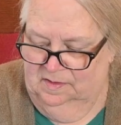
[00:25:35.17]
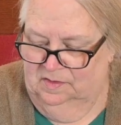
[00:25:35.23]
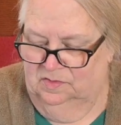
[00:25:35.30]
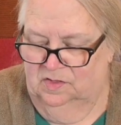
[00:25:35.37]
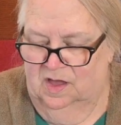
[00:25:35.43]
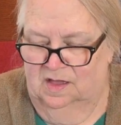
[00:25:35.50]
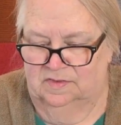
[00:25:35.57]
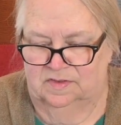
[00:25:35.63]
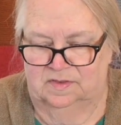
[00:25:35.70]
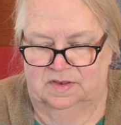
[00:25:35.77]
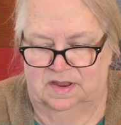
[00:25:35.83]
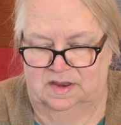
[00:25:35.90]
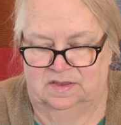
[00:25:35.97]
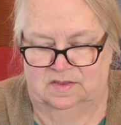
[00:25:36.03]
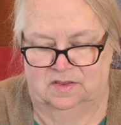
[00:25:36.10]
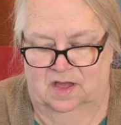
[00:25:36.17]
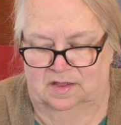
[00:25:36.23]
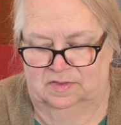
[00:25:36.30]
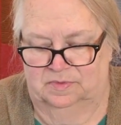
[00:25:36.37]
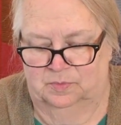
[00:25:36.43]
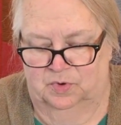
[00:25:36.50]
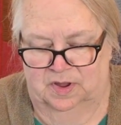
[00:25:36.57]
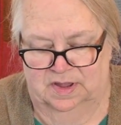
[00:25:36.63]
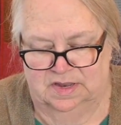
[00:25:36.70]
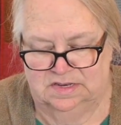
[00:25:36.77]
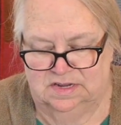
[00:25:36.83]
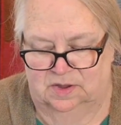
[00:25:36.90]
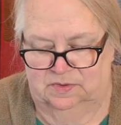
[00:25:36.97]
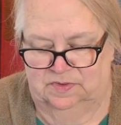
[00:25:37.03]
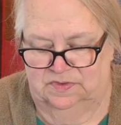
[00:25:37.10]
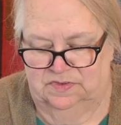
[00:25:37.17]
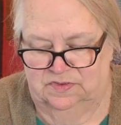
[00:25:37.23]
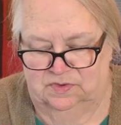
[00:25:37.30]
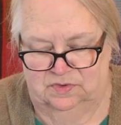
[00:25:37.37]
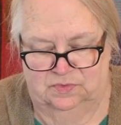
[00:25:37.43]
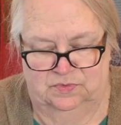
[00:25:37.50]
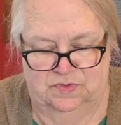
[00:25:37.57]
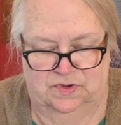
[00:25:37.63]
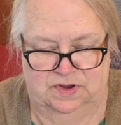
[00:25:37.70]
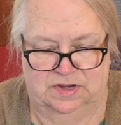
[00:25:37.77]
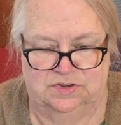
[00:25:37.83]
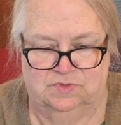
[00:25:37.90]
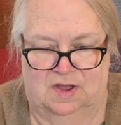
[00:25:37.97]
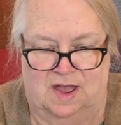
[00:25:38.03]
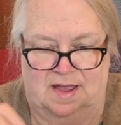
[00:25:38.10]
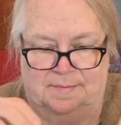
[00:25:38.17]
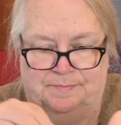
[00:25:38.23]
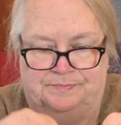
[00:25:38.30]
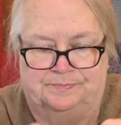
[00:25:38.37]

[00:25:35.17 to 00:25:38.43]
Lots needs lots more. I can tell it's still very dry.